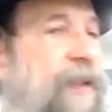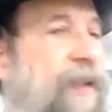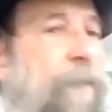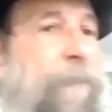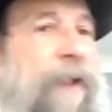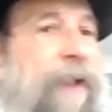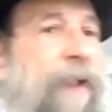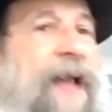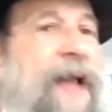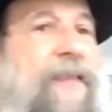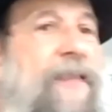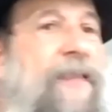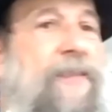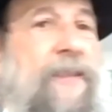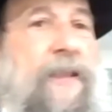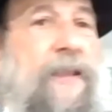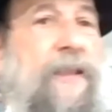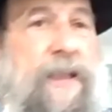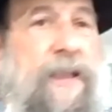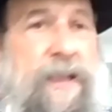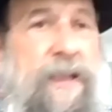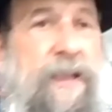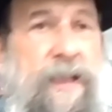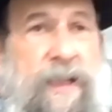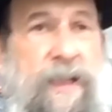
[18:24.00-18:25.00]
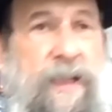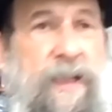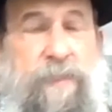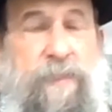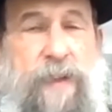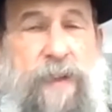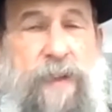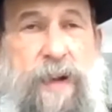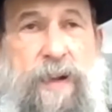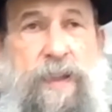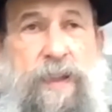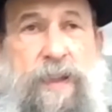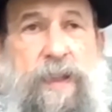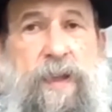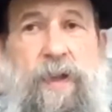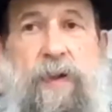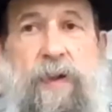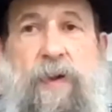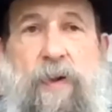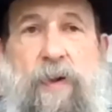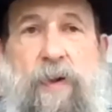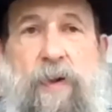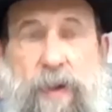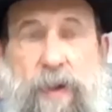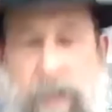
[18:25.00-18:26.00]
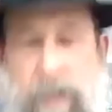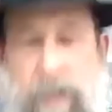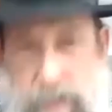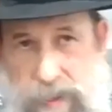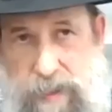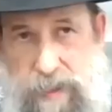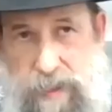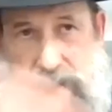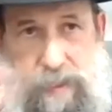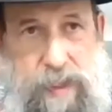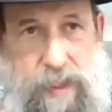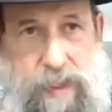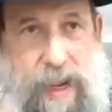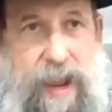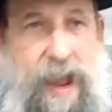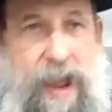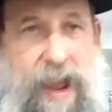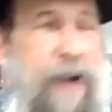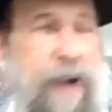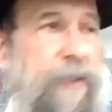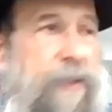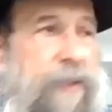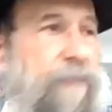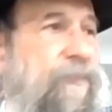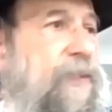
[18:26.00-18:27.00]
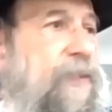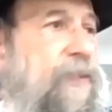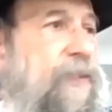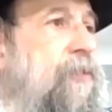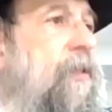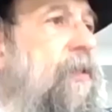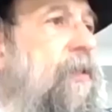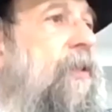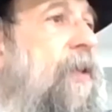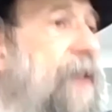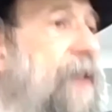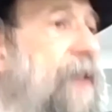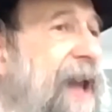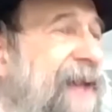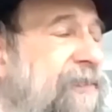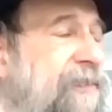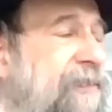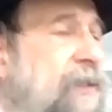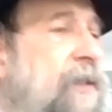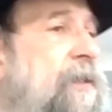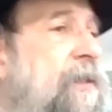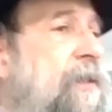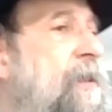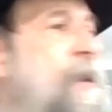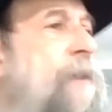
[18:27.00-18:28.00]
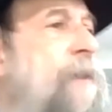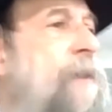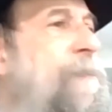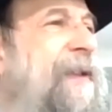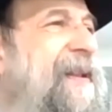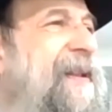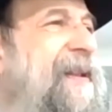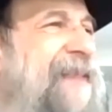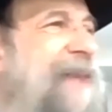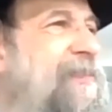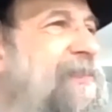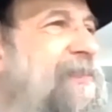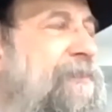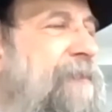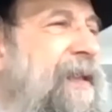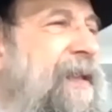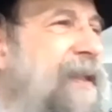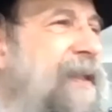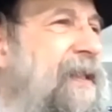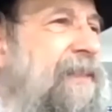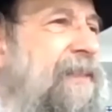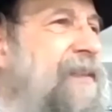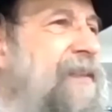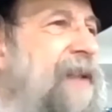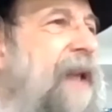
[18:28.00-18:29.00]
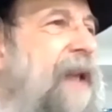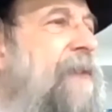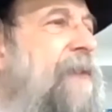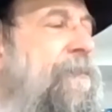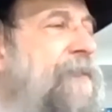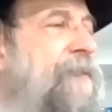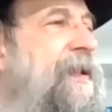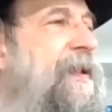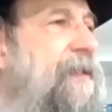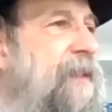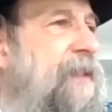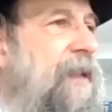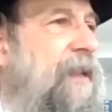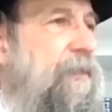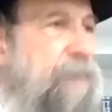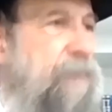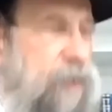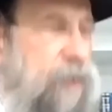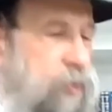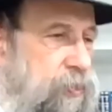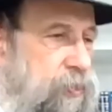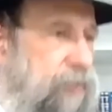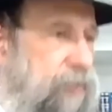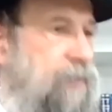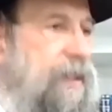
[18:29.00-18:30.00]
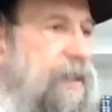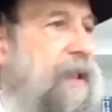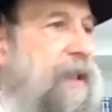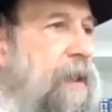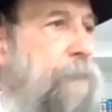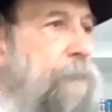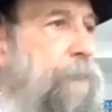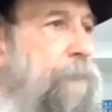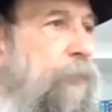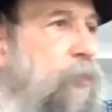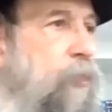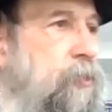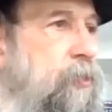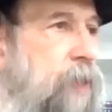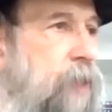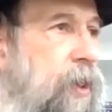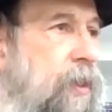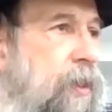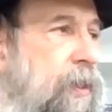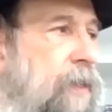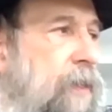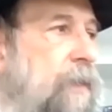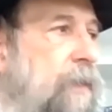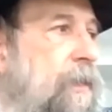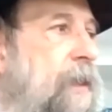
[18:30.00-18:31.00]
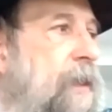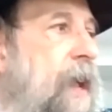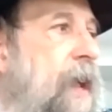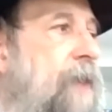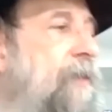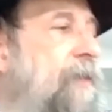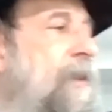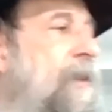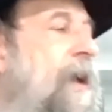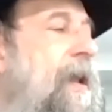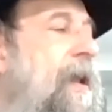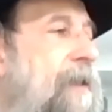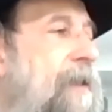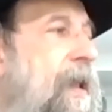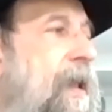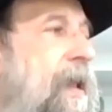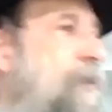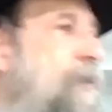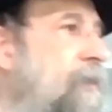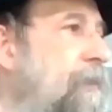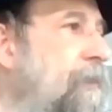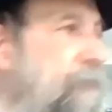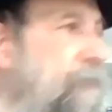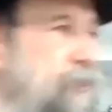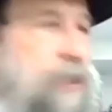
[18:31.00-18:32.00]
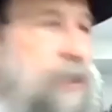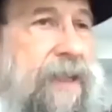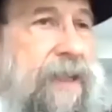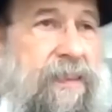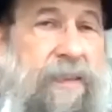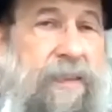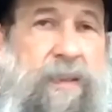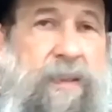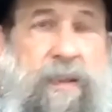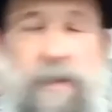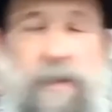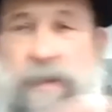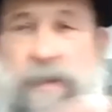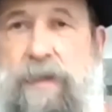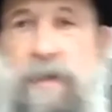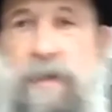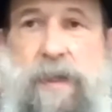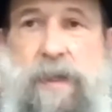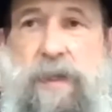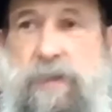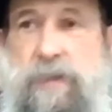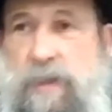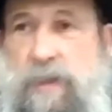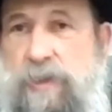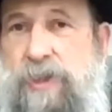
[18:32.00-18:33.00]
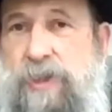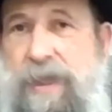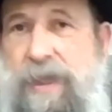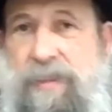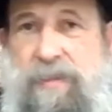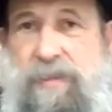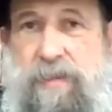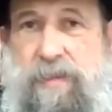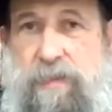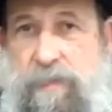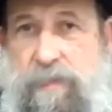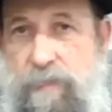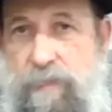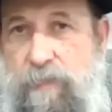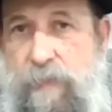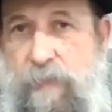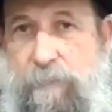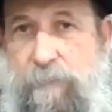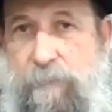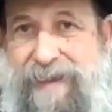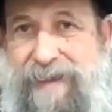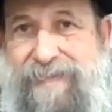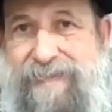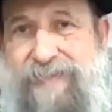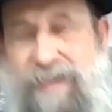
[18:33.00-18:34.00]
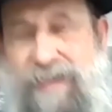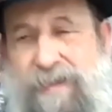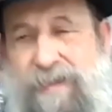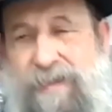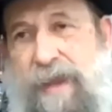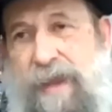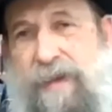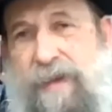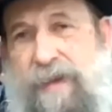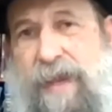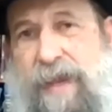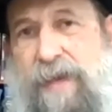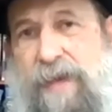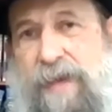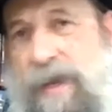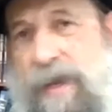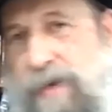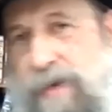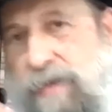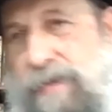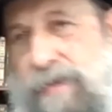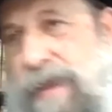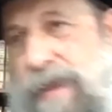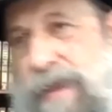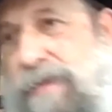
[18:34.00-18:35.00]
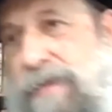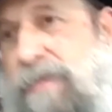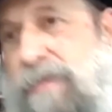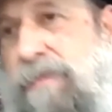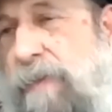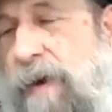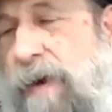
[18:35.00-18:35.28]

applies in America, out of Israel or not. But it's not a big deal, because you take a pruta and you just replace it, and you take this